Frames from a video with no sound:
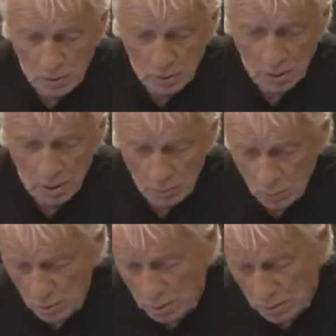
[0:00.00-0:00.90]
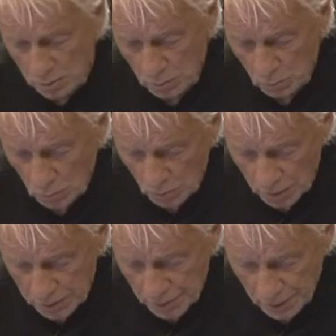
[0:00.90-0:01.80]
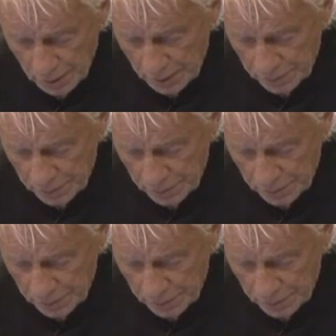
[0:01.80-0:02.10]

line 1, 1 and